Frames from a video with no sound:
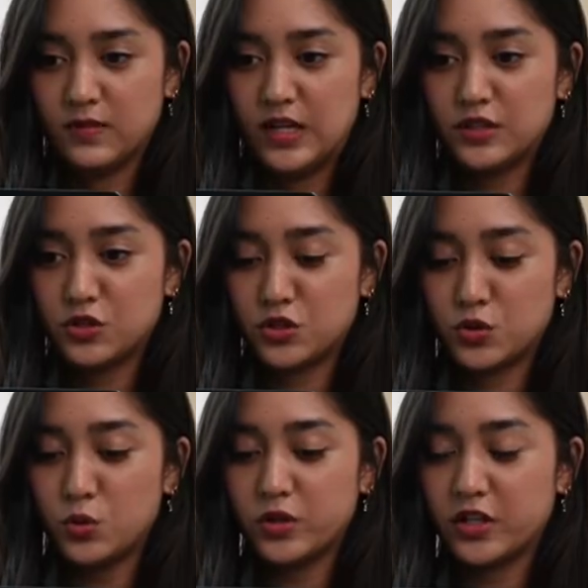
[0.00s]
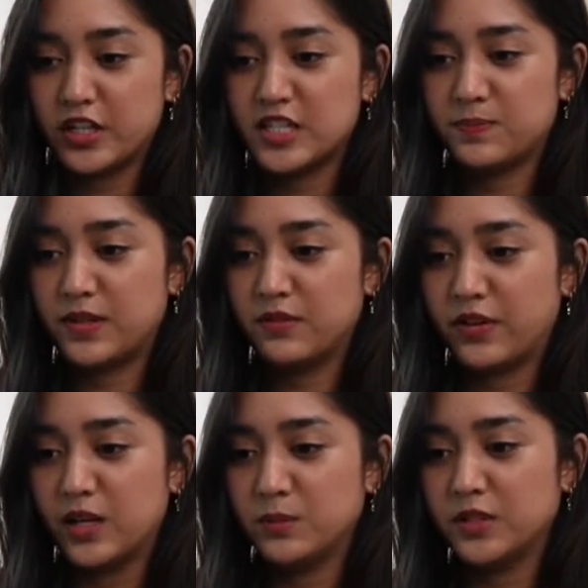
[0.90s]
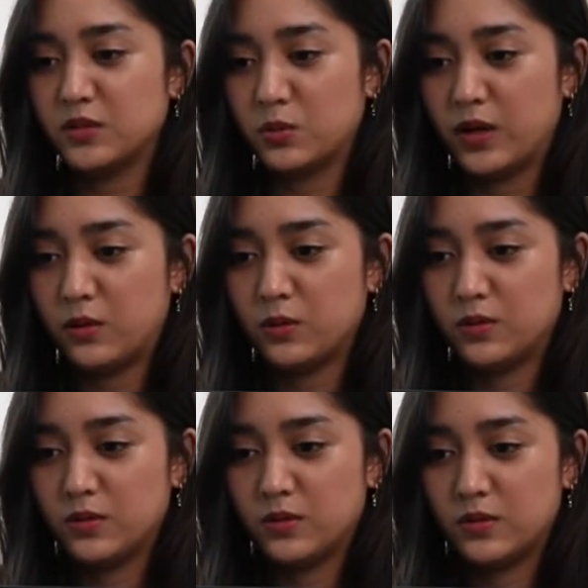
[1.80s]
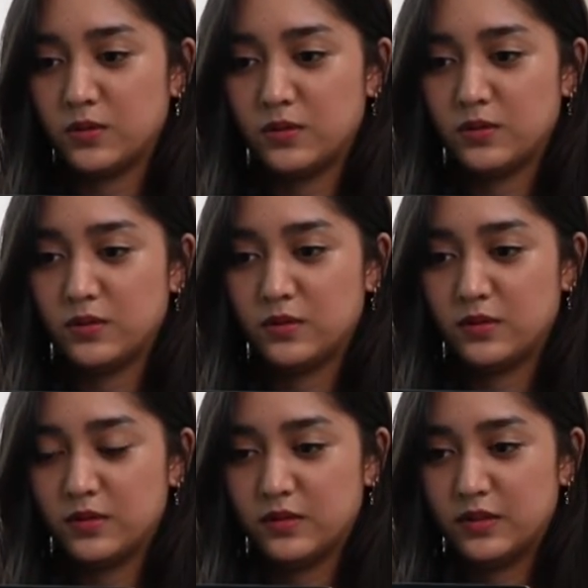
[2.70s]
It's so crisp and vibrant, wow. Illusion shattered.